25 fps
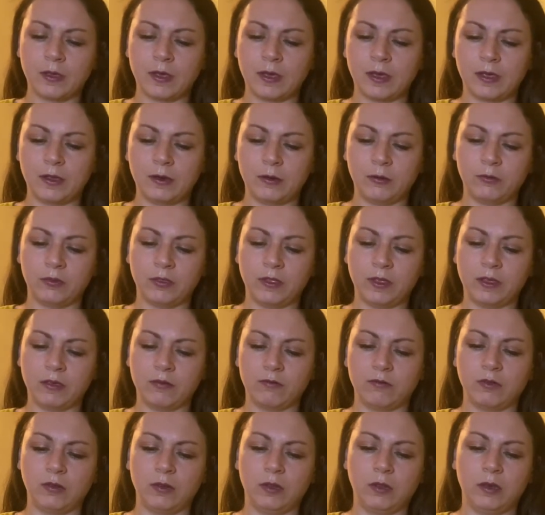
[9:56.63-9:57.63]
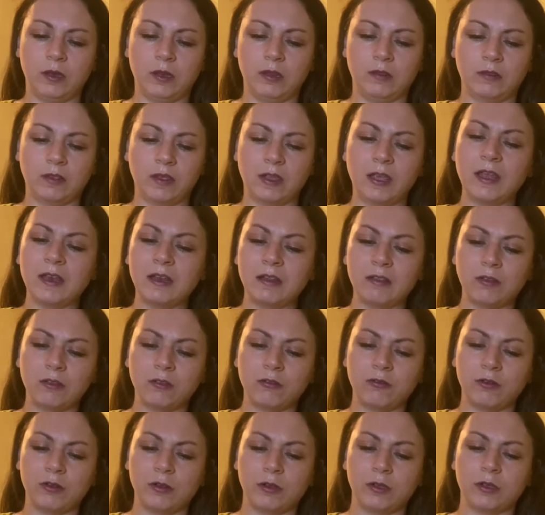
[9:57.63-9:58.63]
I don't think it really needs it. And it's
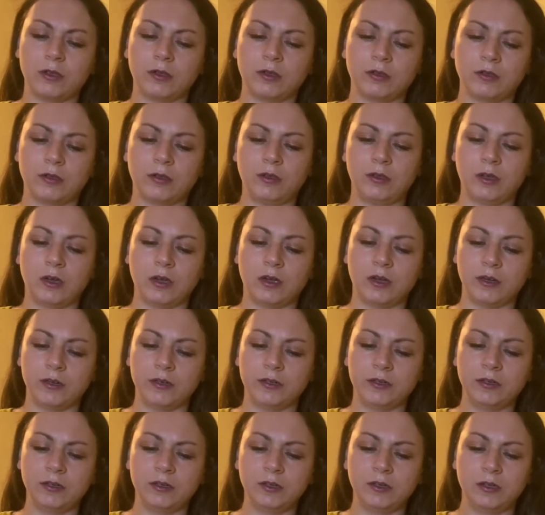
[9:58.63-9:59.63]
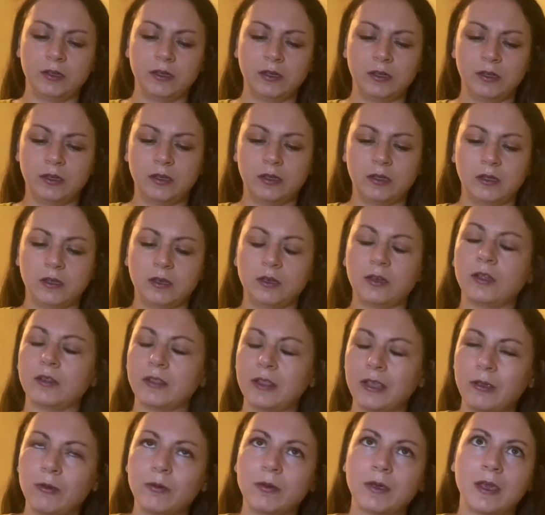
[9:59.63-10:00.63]
acrylic yarn. Not
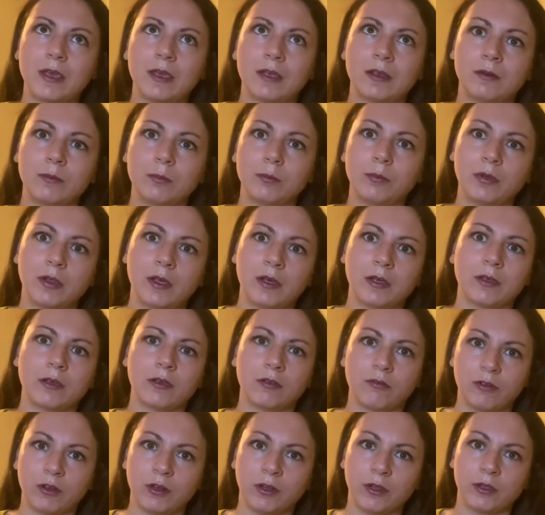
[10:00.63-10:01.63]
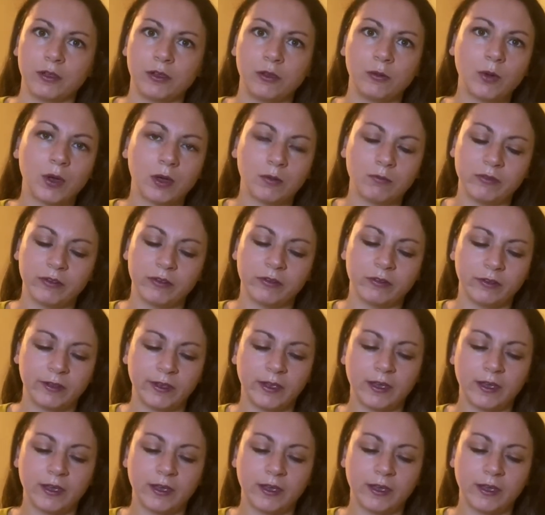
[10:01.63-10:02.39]
that you can't block acrylic, you obviously